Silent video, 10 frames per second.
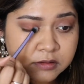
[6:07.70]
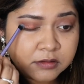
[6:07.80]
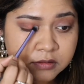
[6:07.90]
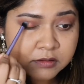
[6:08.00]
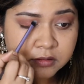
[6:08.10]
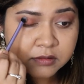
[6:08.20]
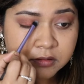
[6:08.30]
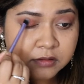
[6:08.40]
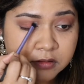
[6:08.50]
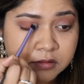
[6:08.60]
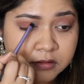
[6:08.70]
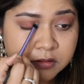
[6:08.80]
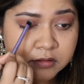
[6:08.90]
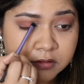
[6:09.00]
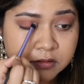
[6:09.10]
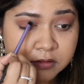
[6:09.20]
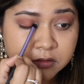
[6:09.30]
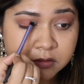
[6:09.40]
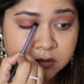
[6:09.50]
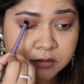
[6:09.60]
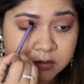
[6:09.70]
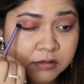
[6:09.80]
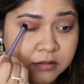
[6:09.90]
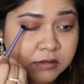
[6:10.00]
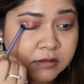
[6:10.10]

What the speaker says: No one is speaking in this clip.